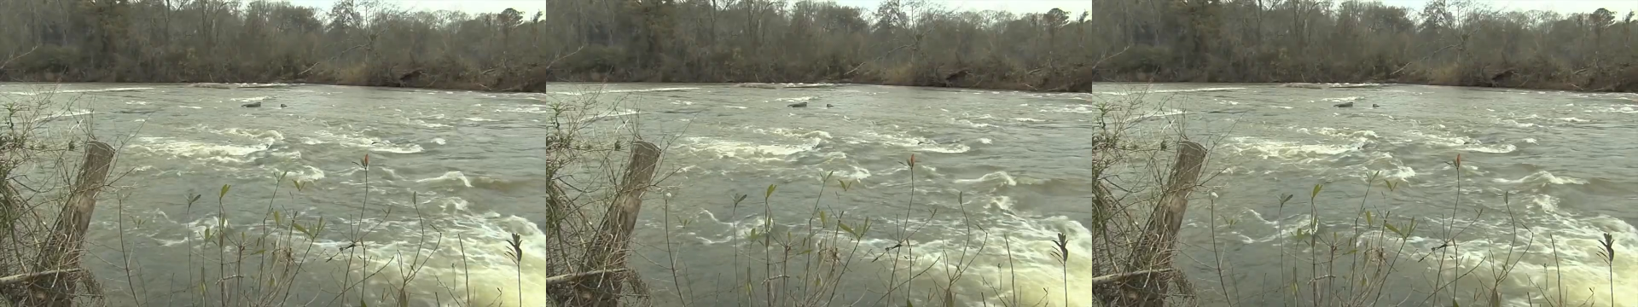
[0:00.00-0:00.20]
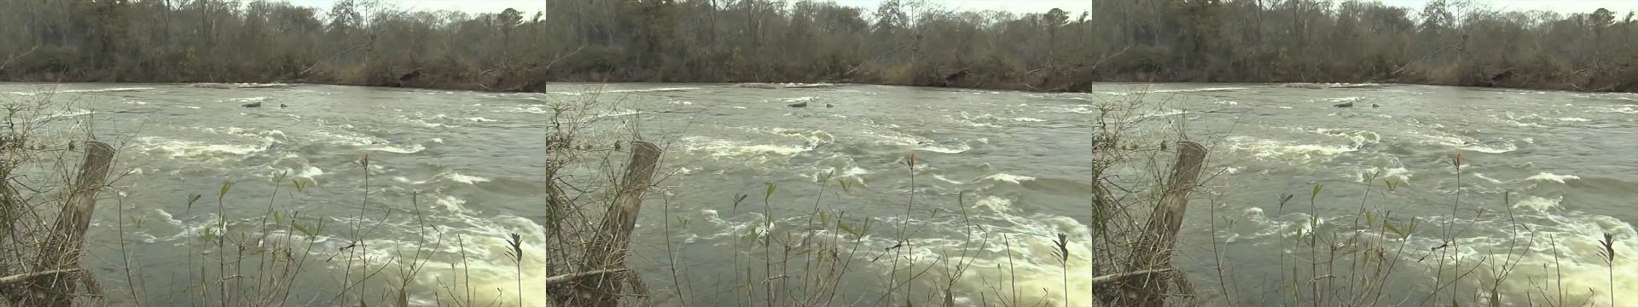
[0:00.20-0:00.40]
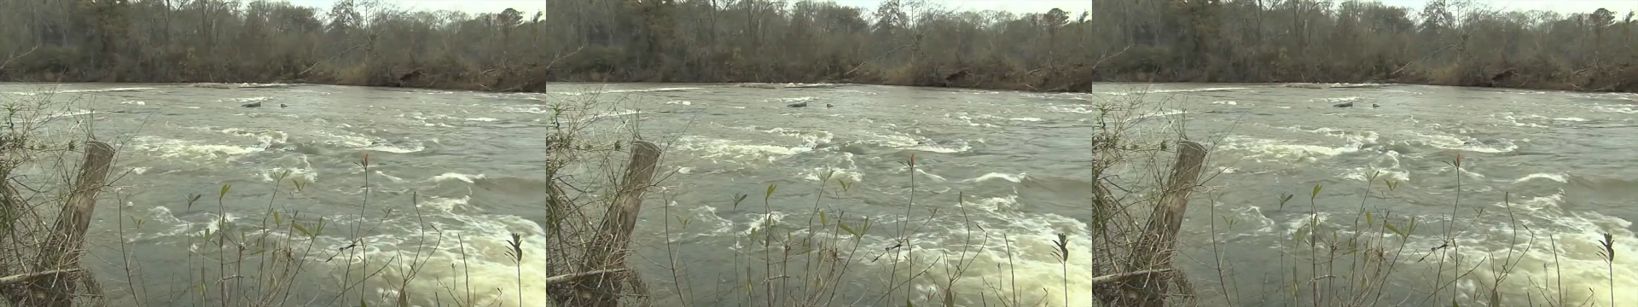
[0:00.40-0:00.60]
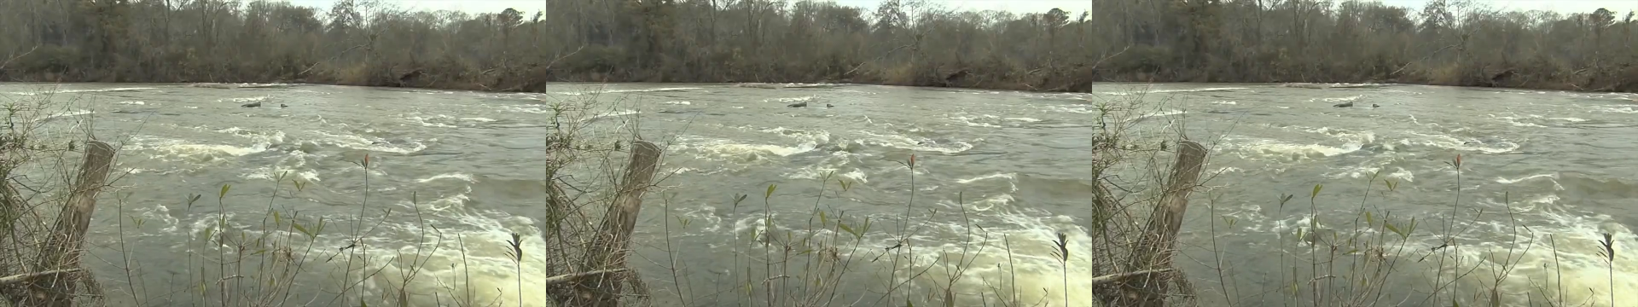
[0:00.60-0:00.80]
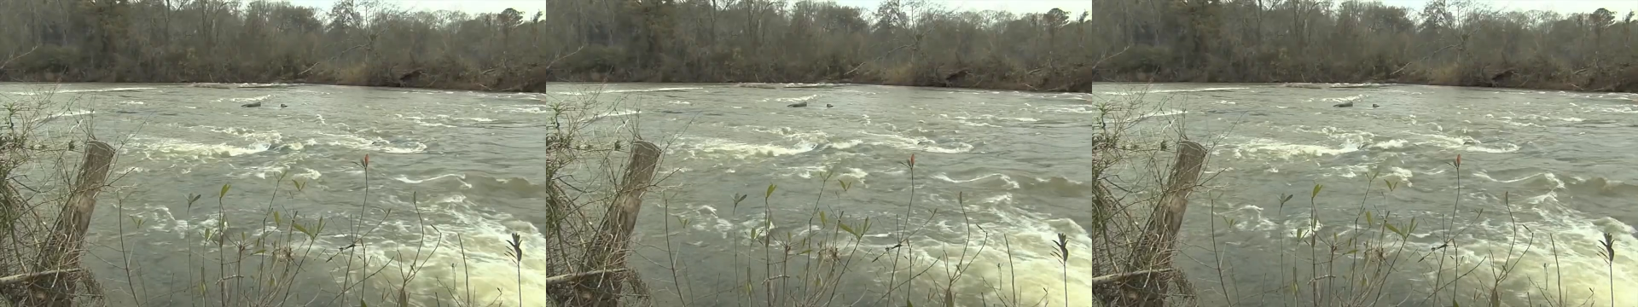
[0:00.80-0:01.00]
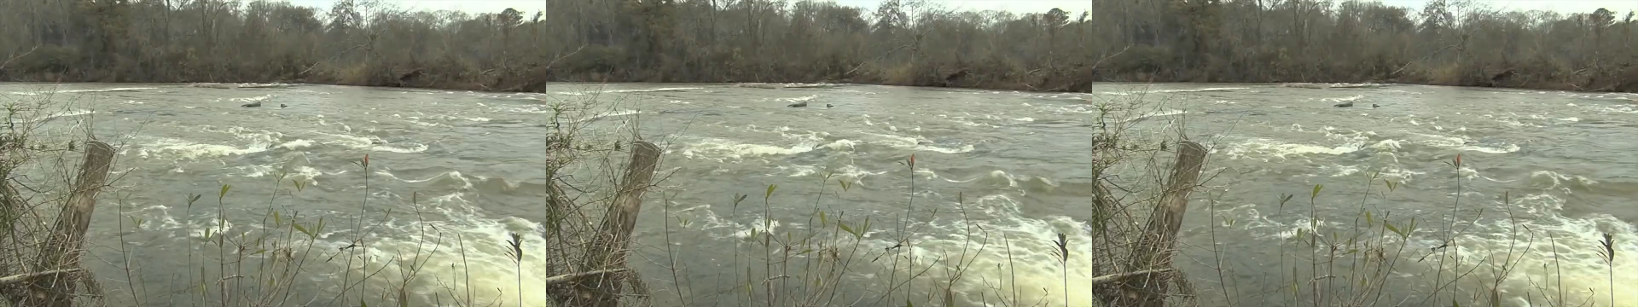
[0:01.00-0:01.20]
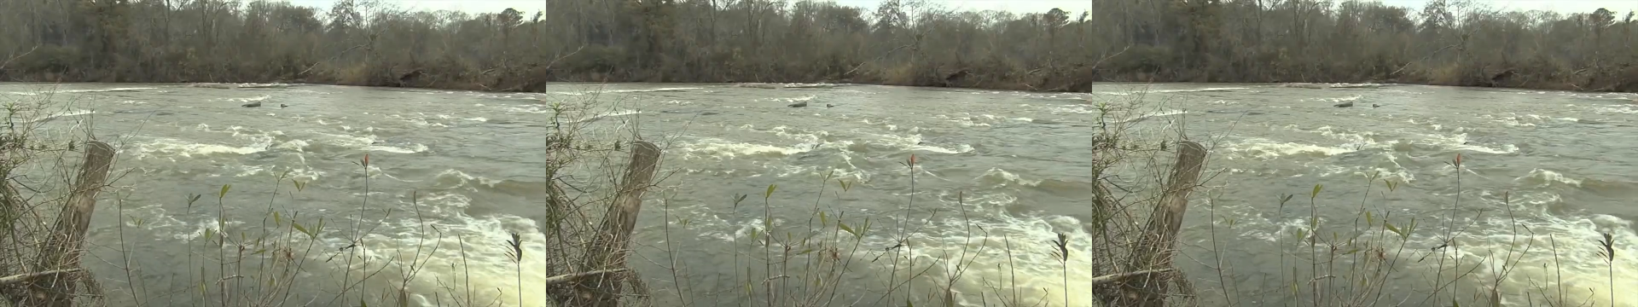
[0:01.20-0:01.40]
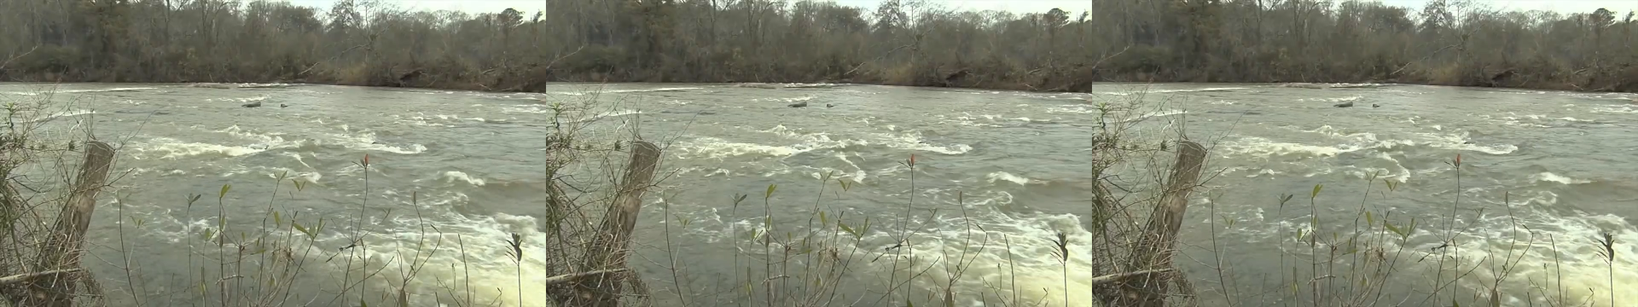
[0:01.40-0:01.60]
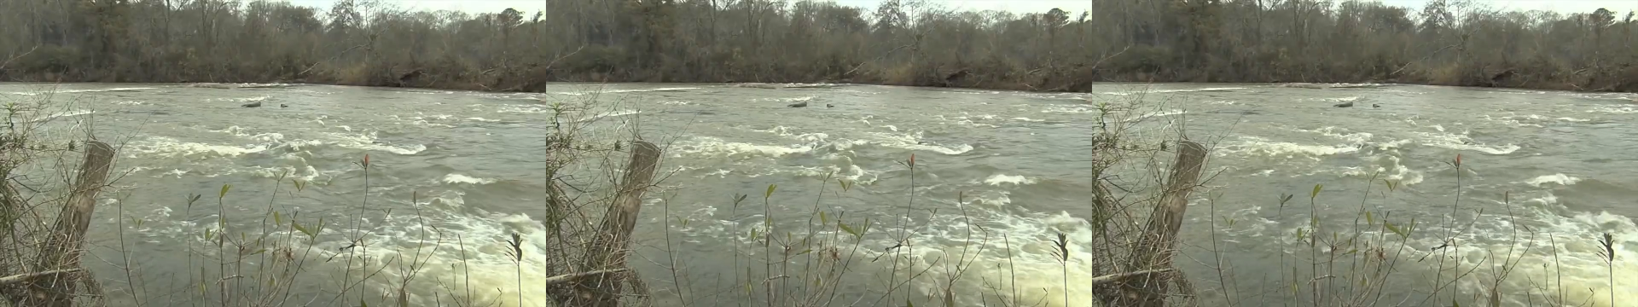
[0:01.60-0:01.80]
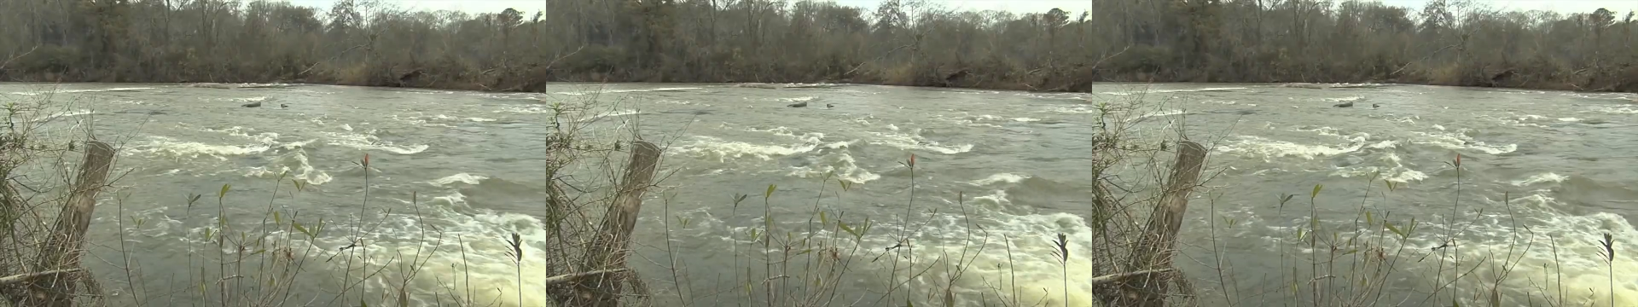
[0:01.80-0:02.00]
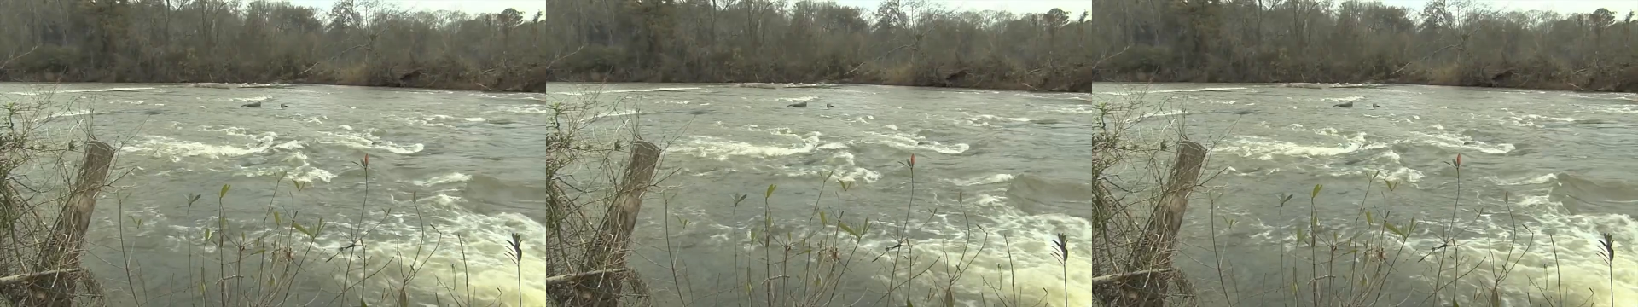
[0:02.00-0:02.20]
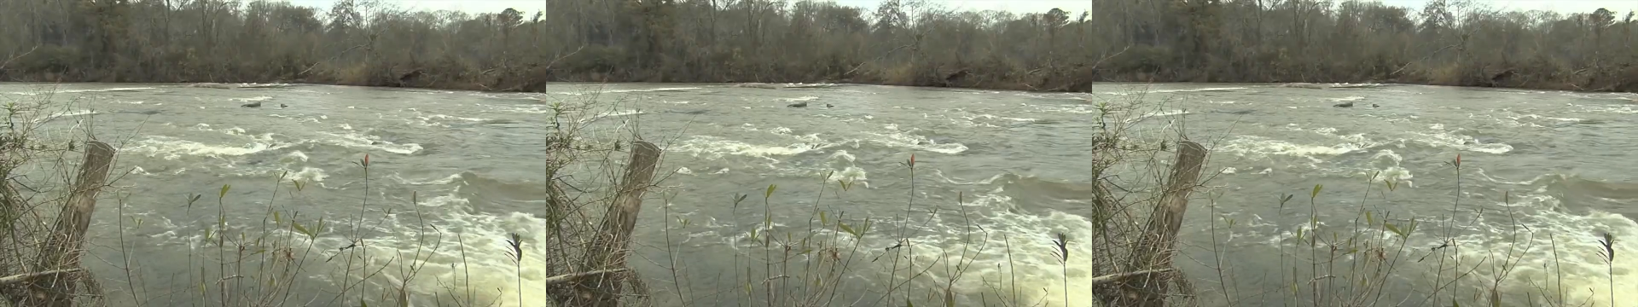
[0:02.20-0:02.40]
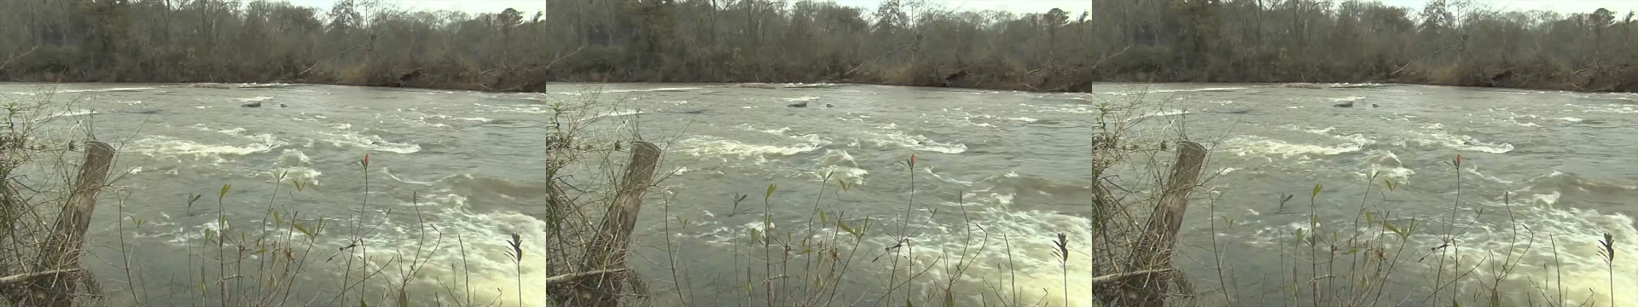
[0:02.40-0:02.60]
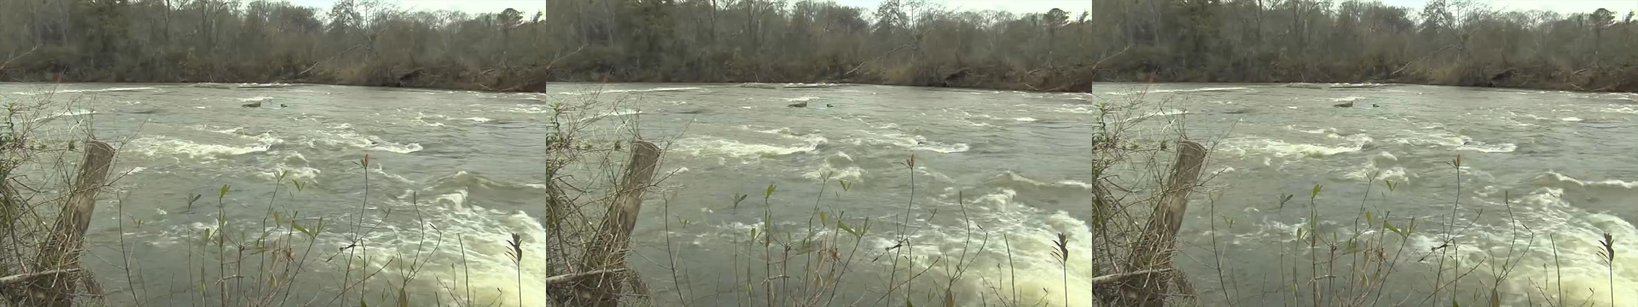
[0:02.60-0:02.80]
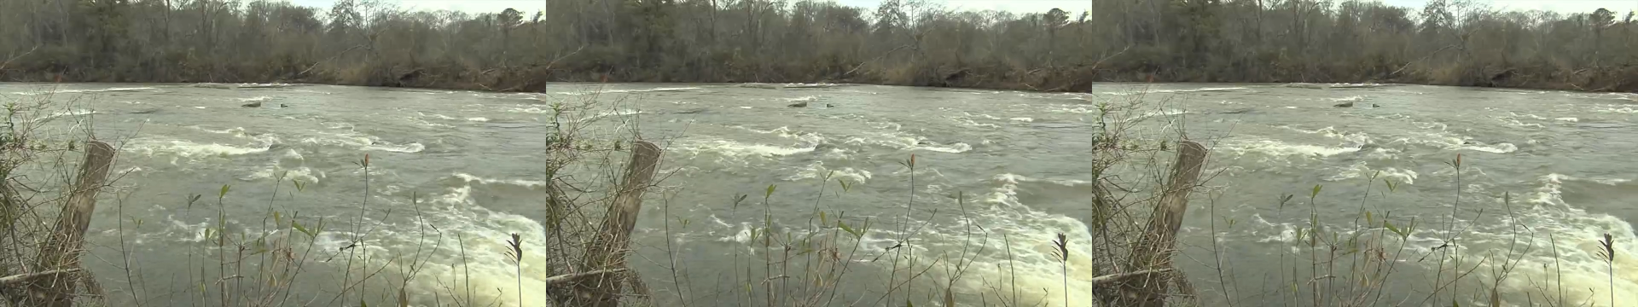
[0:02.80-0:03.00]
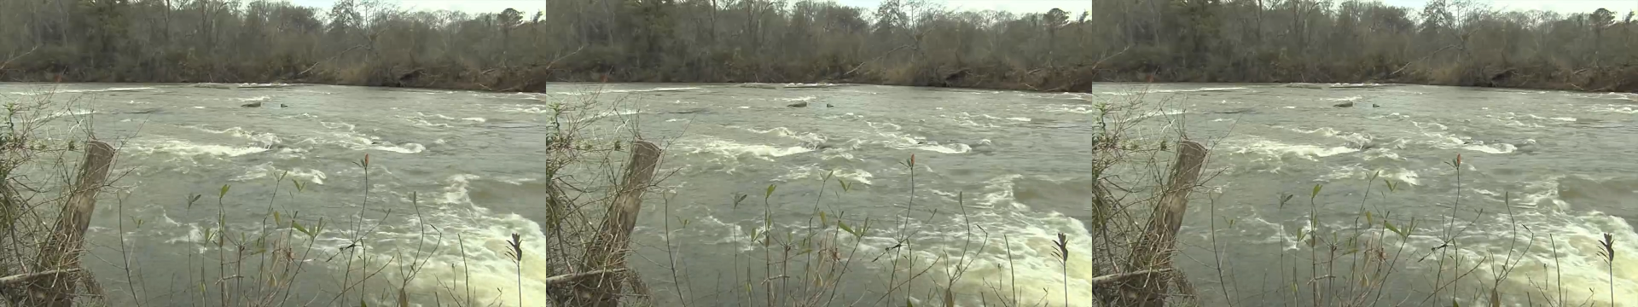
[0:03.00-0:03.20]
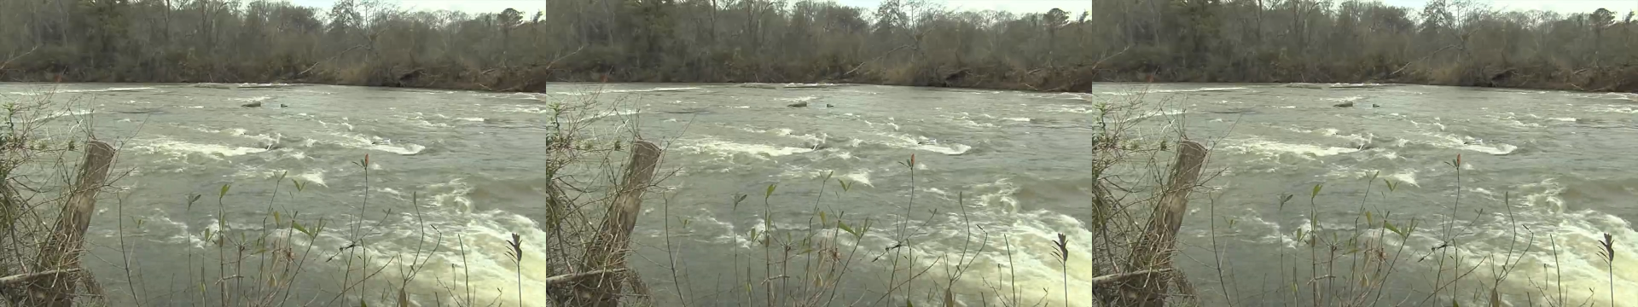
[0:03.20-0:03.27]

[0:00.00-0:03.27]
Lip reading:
[unreadable: no face in view]